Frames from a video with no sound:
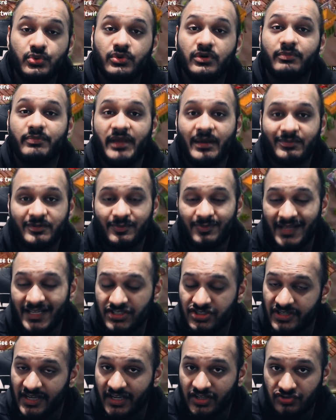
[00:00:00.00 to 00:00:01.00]
will be able to
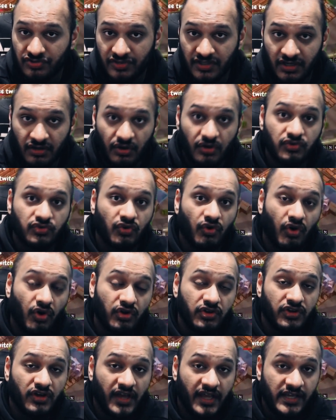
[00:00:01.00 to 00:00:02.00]
place your extra heroes
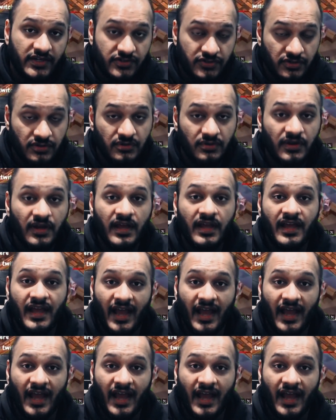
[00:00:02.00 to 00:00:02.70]
on your HQ,